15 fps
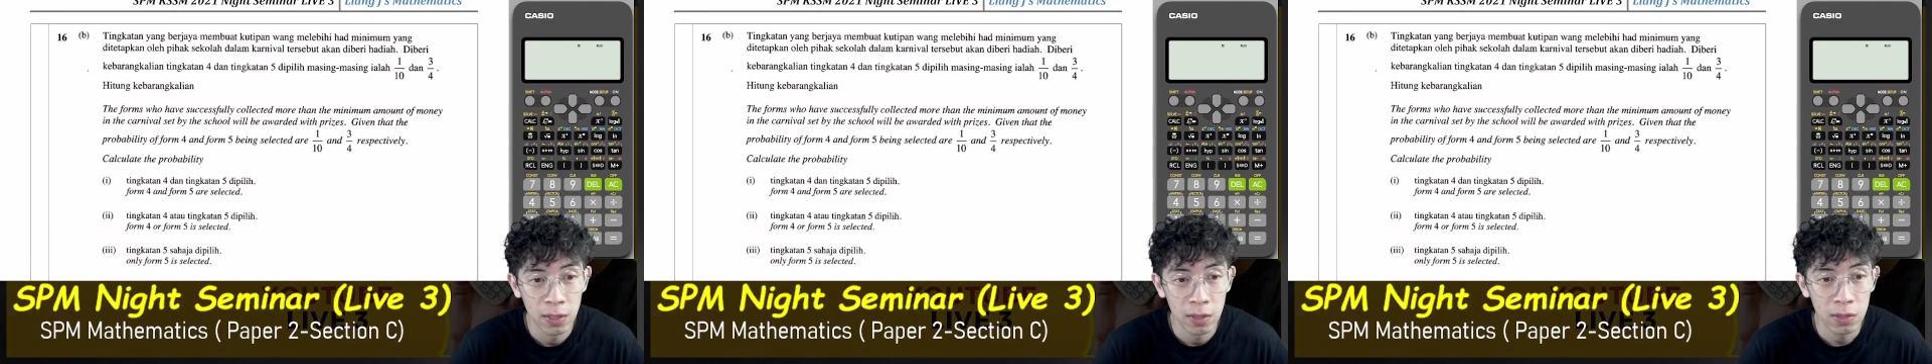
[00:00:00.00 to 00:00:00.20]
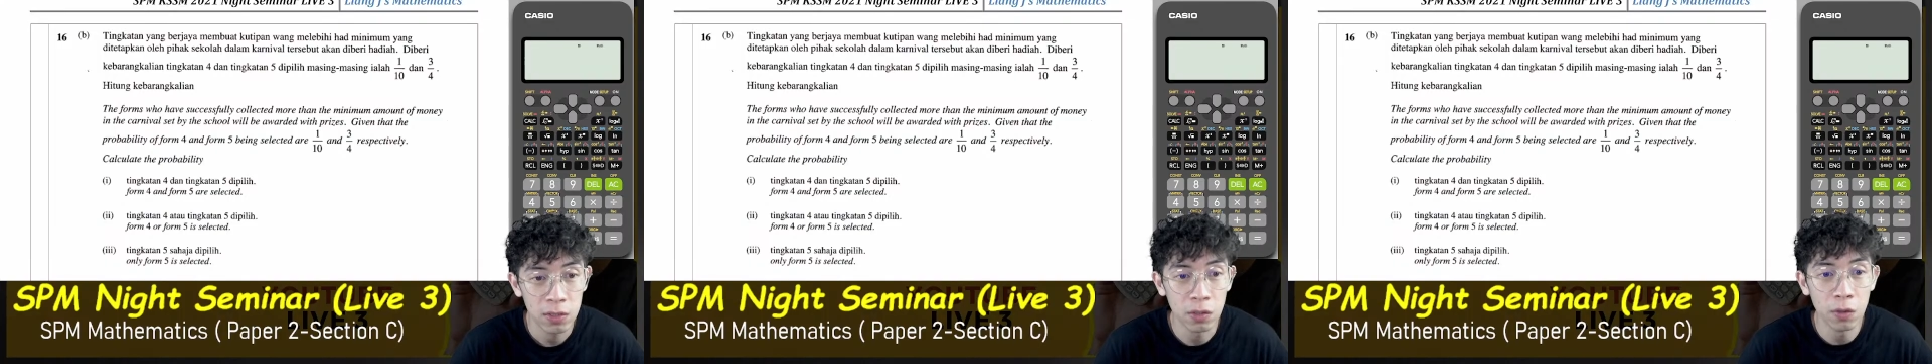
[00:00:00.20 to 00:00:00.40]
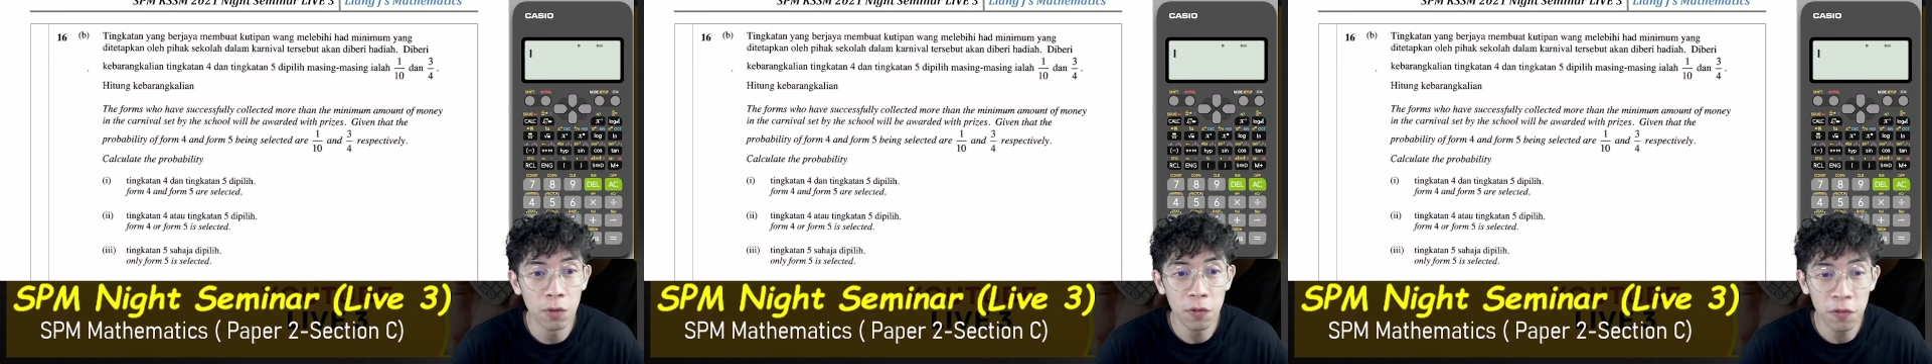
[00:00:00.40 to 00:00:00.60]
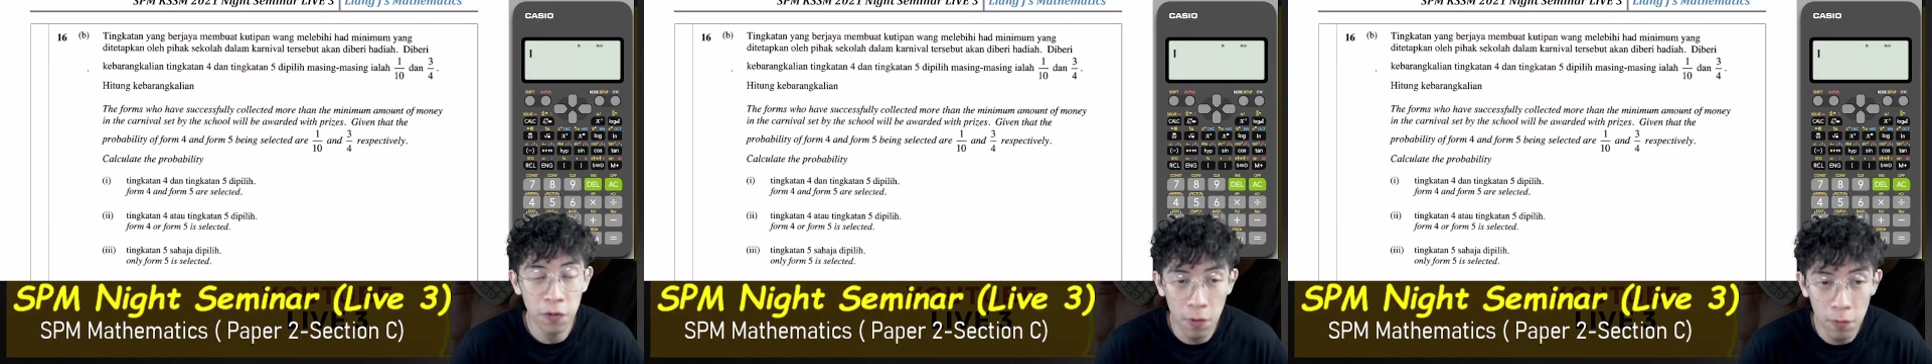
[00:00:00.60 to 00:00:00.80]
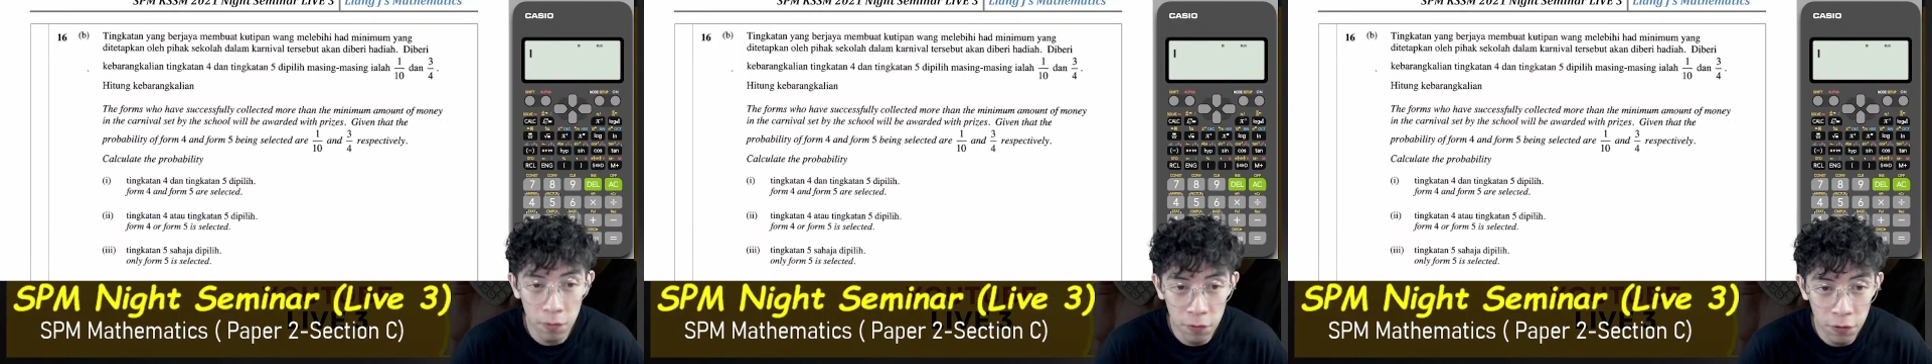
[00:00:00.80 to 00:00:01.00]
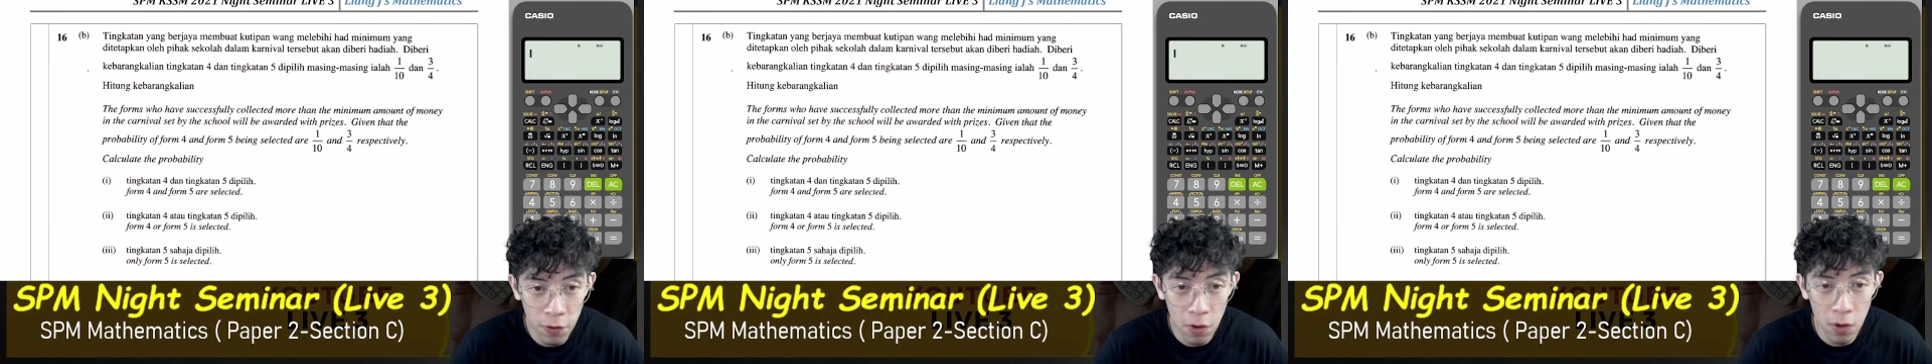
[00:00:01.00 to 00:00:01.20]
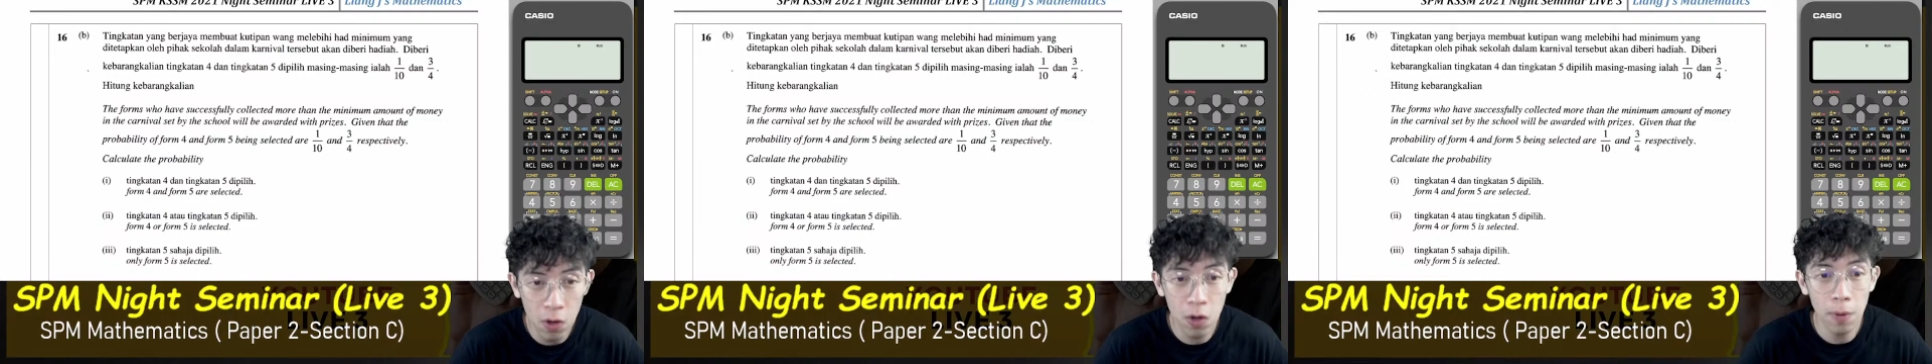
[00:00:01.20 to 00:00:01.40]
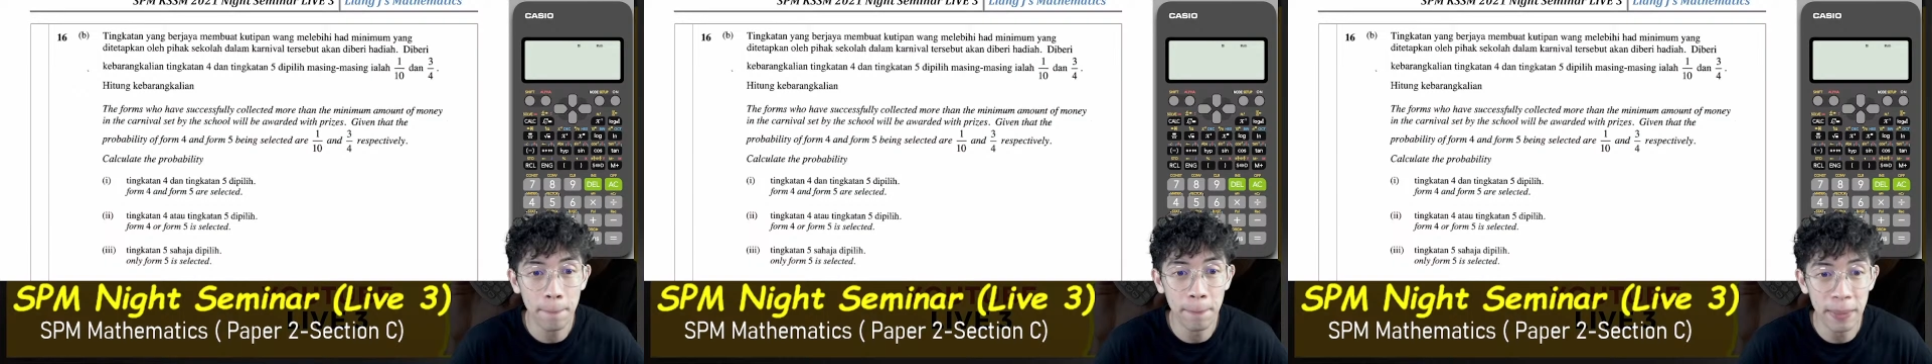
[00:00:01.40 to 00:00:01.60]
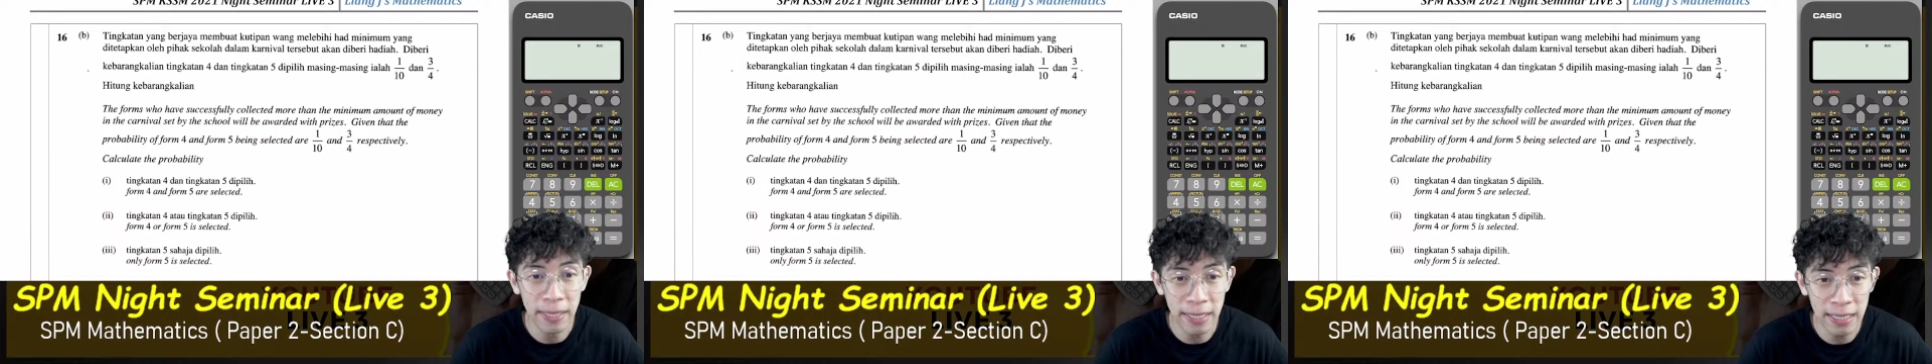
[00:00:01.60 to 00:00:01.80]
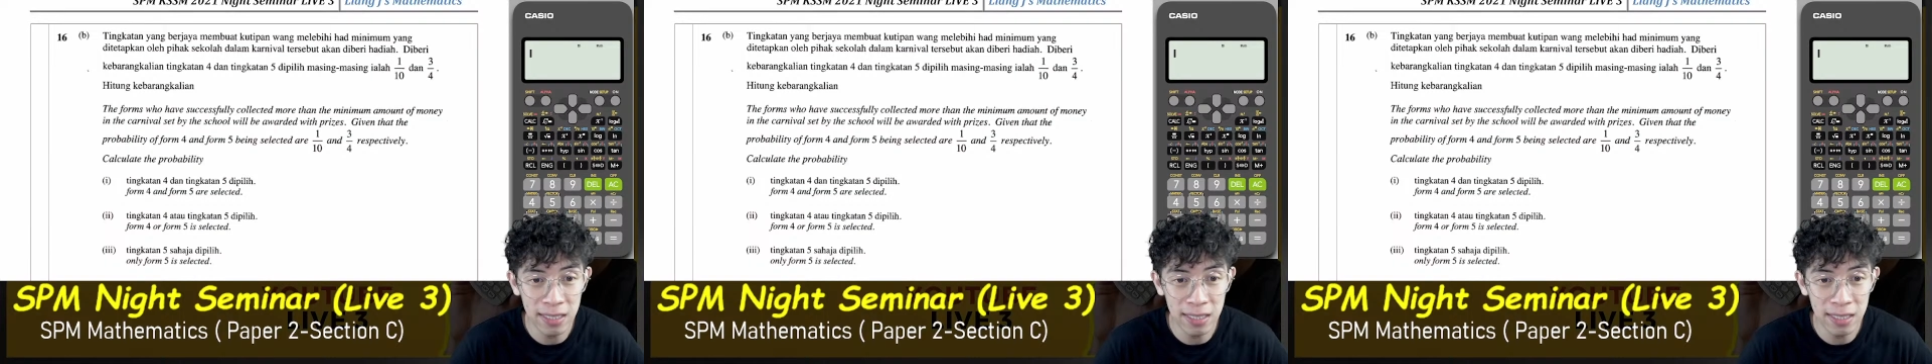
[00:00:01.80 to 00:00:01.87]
So Form 4 being